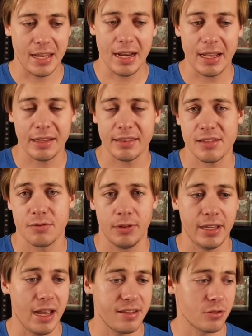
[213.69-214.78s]
And I got this
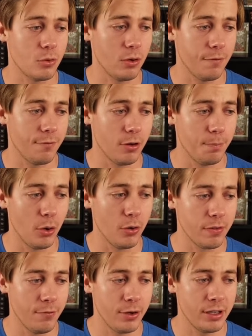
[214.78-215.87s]
really high score for
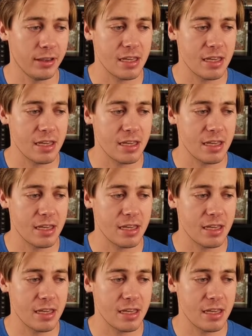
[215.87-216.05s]
both voting